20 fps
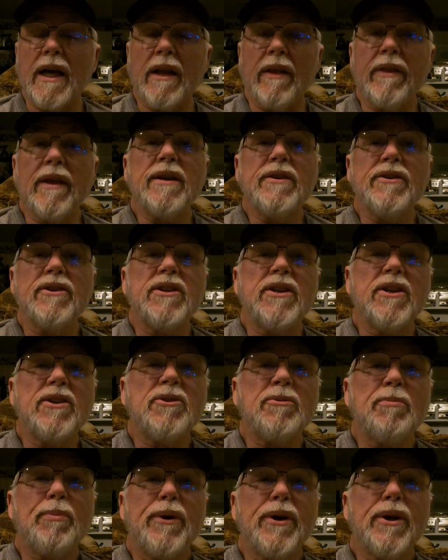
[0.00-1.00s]
I think she
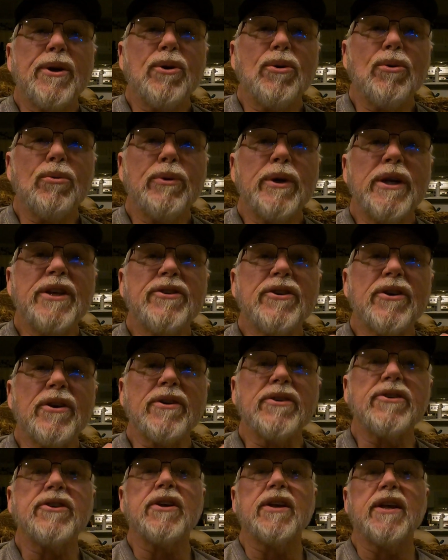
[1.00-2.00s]
did some pretty cool
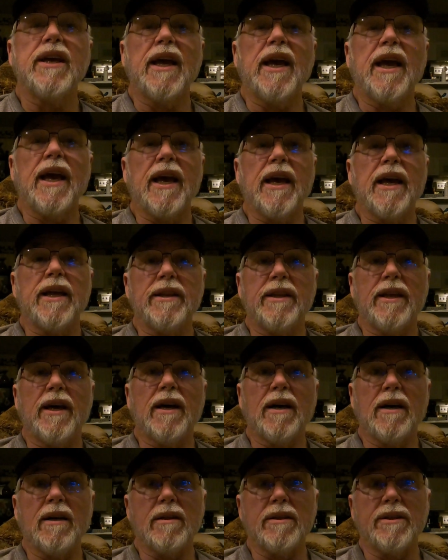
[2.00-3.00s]
research and
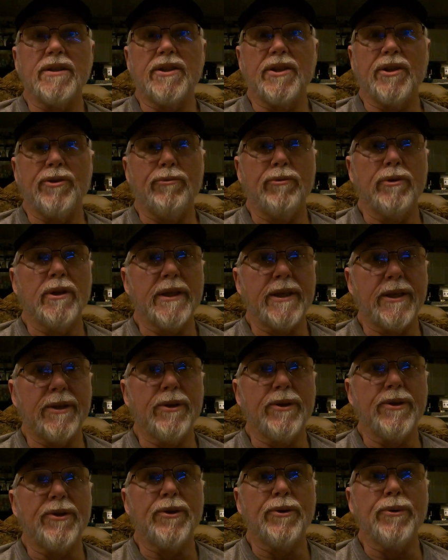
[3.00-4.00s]
uh, did really
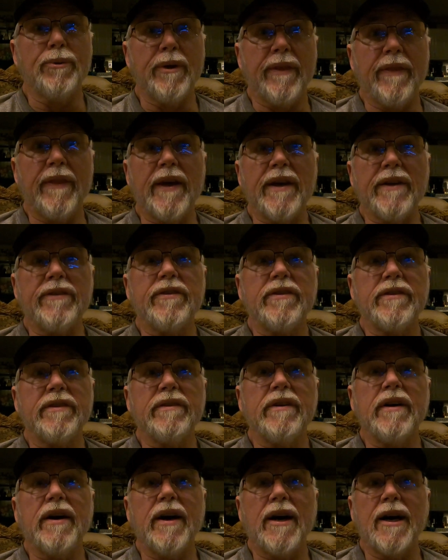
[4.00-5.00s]
good doing
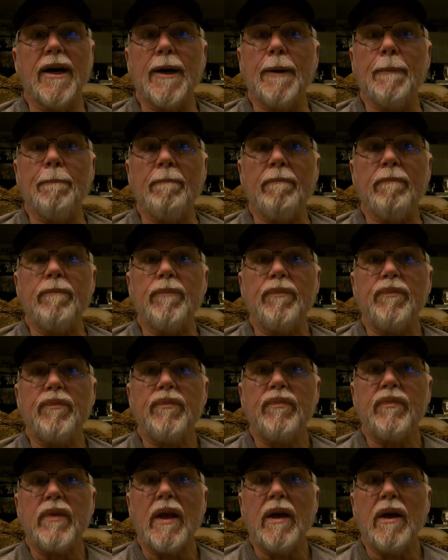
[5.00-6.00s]
this. Um,
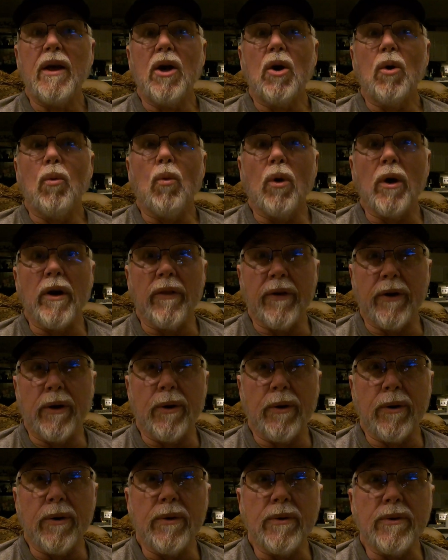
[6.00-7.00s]
one of the
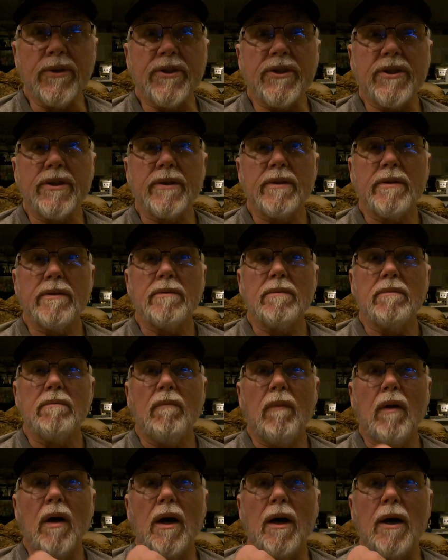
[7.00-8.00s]
girls
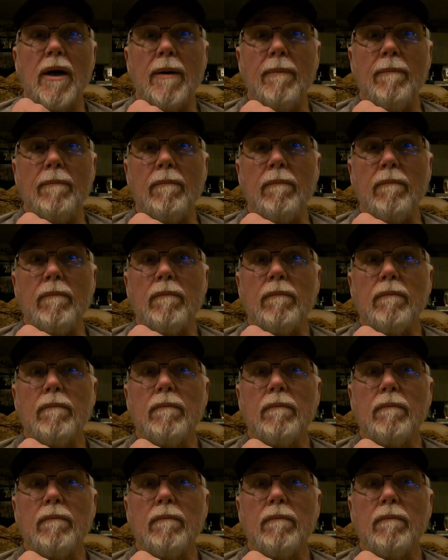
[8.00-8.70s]
um,